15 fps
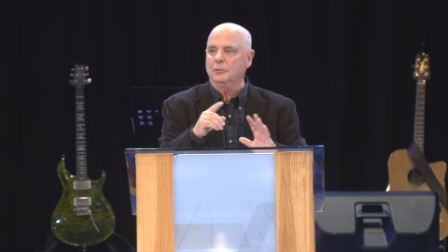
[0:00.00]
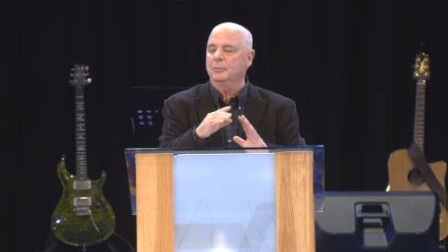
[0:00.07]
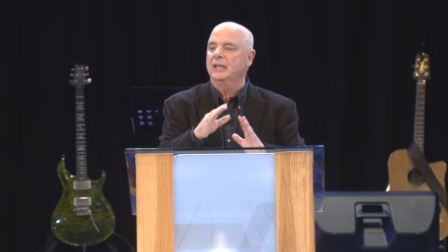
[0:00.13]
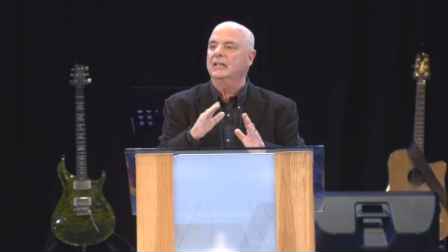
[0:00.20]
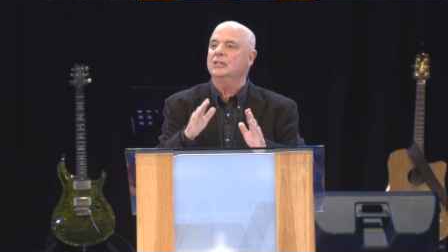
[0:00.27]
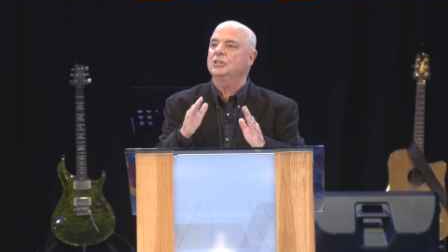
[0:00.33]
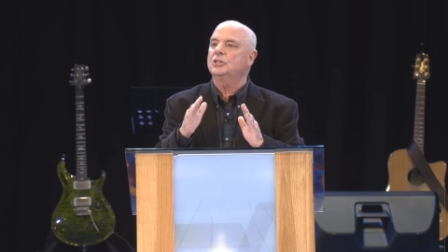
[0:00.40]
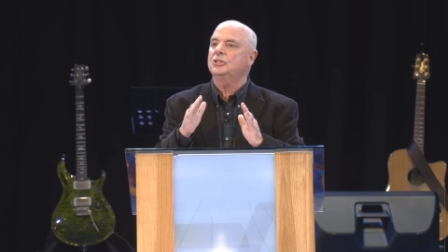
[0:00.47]
but
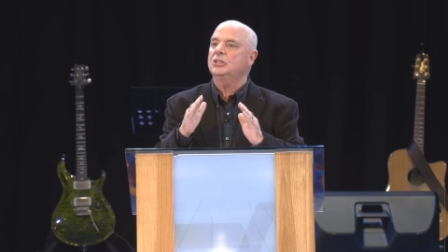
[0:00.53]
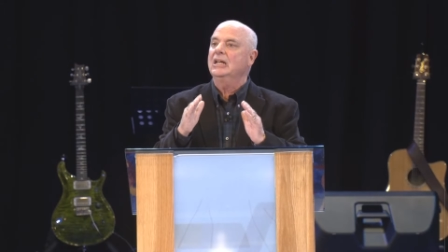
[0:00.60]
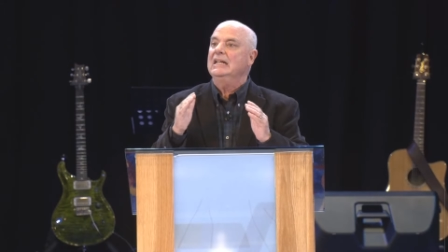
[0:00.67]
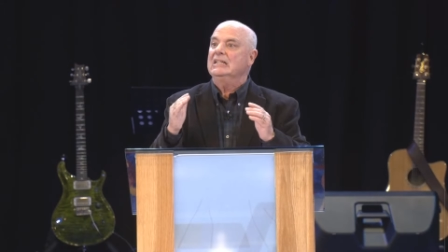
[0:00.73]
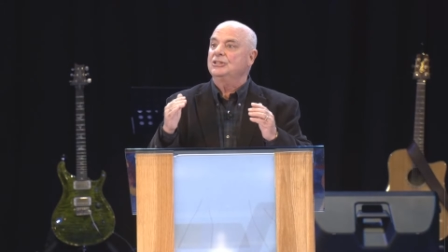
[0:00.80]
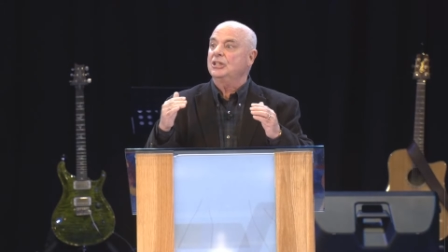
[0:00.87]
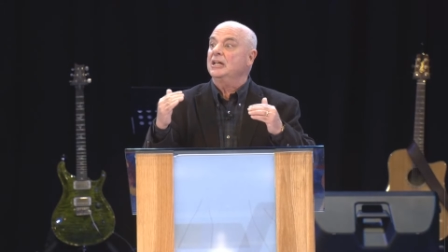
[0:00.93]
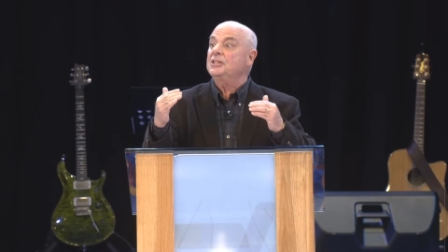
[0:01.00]
it just
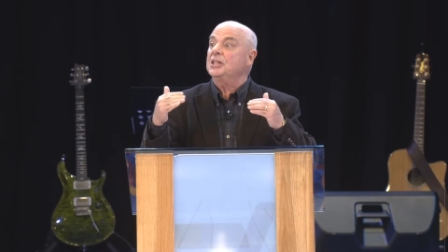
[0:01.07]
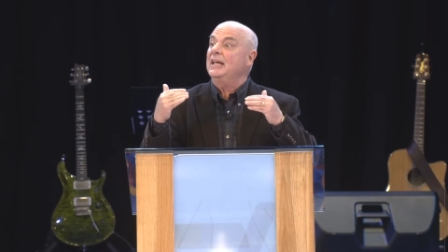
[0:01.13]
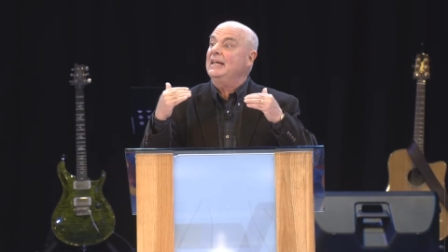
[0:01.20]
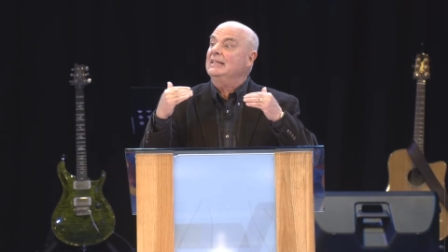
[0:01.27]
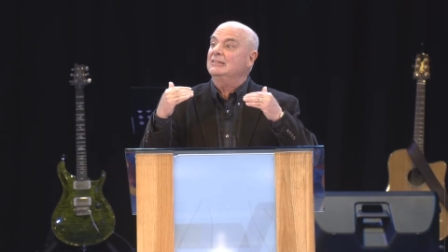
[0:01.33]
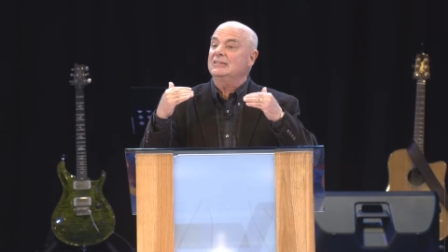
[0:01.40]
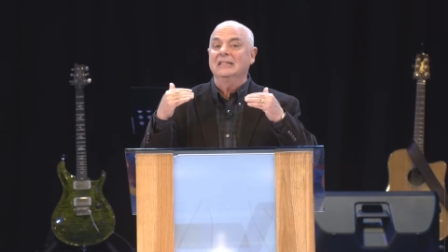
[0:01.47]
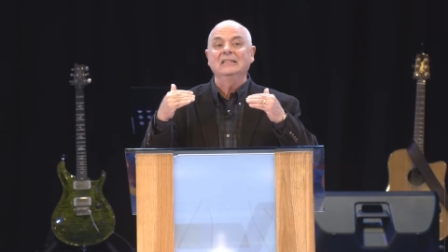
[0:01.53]
such a
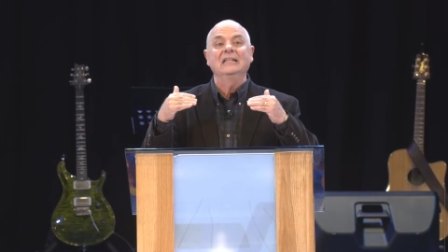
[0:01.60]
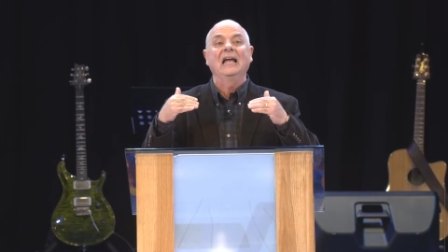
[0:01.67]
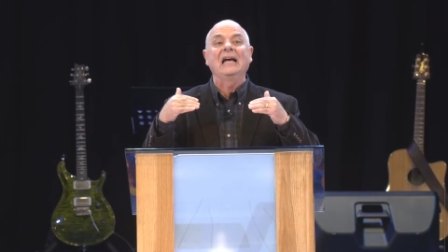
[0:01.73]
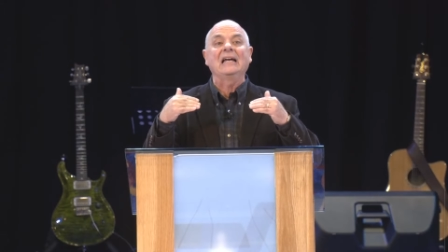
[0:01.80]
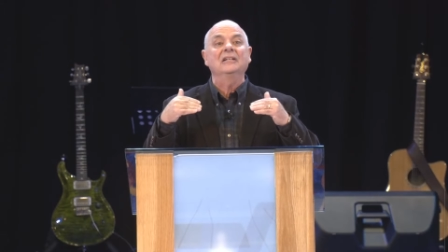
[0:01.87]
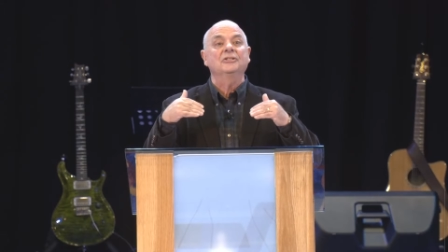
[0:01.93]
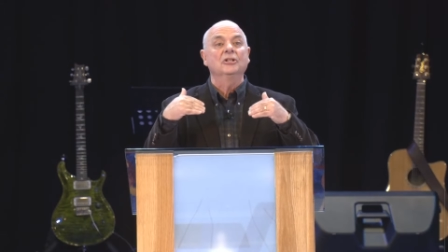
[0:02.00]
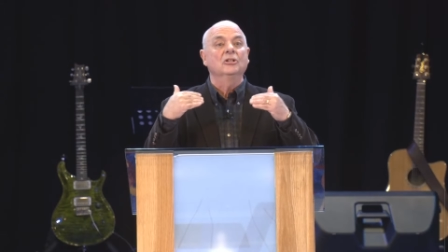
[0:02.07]
it's a
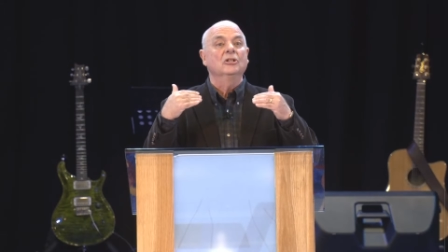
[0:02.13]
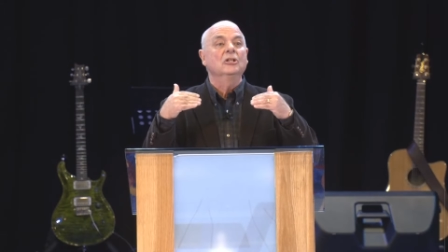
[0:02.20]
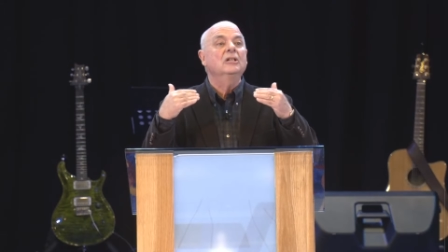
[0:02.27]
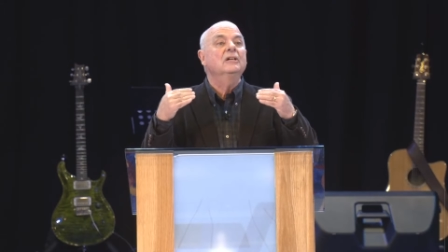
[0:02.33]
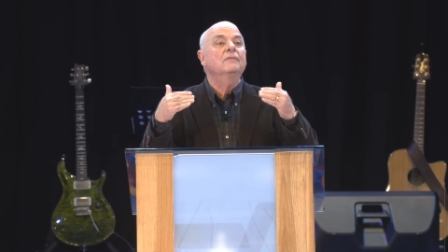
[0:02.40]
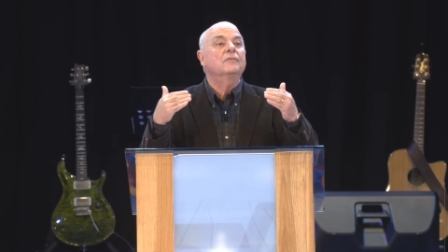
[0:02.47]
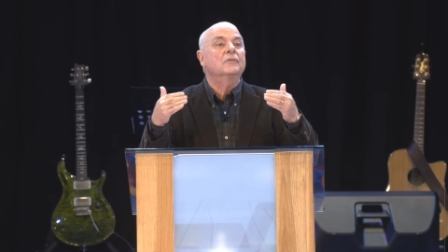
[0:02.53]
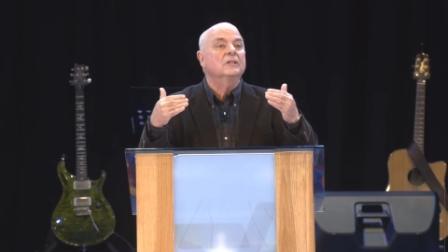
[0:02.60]
like a
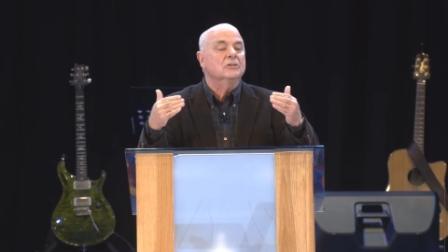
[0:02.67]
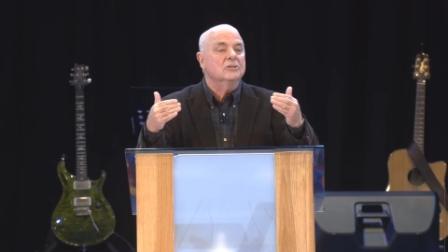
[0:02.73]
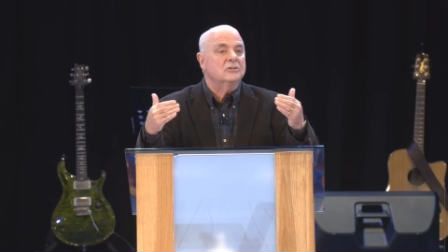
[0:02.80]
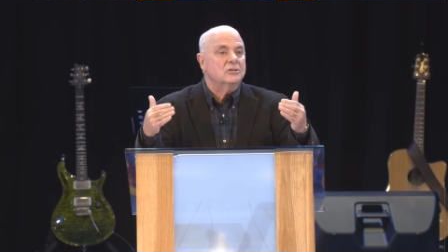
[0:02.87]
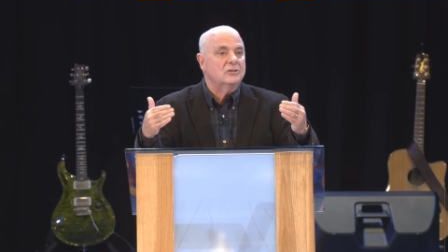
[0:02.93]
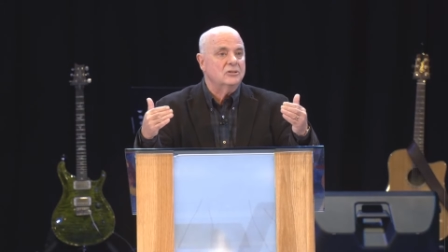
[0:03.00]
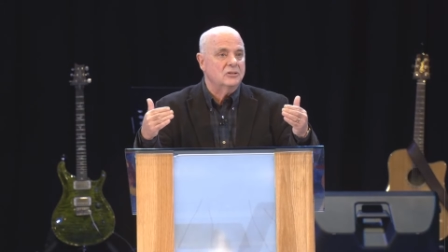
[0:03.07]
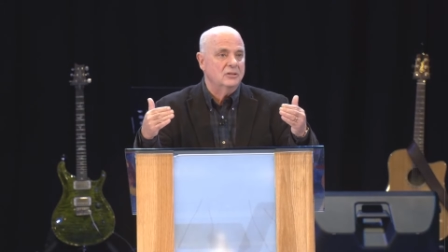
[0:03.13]

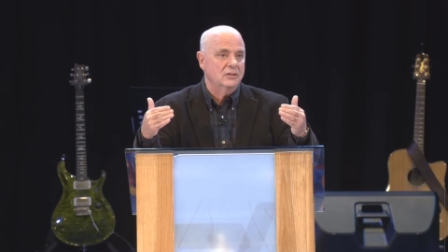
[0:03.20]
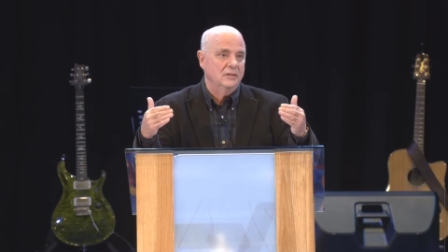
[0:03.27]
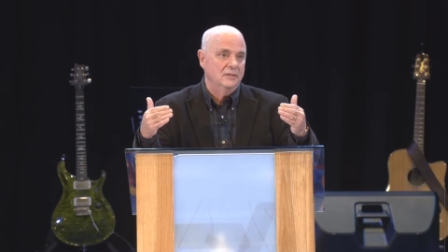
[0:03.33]
deliverance.